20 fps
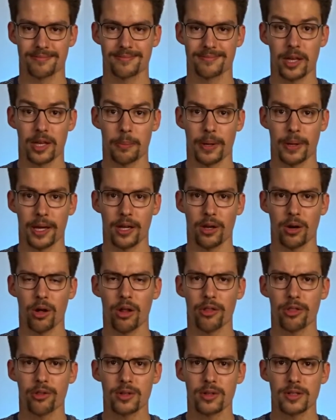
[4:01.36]
They pay
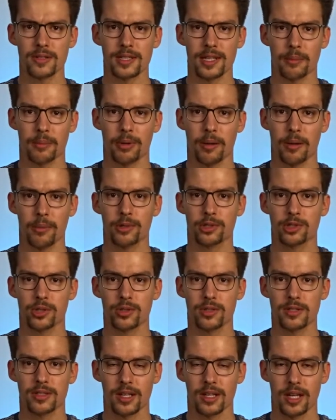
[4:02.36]
authors and
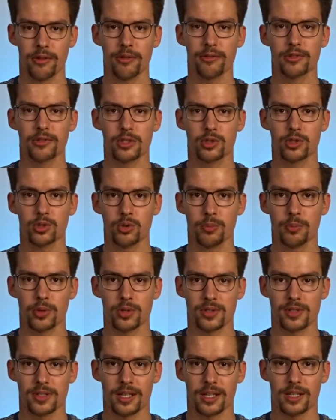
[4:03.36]
publishers
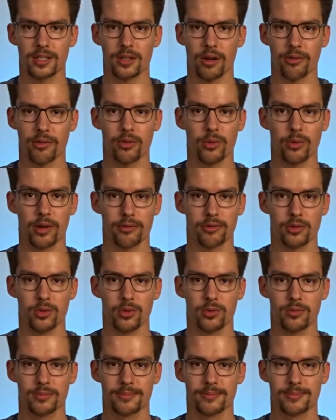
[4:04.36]
52% of the revenue.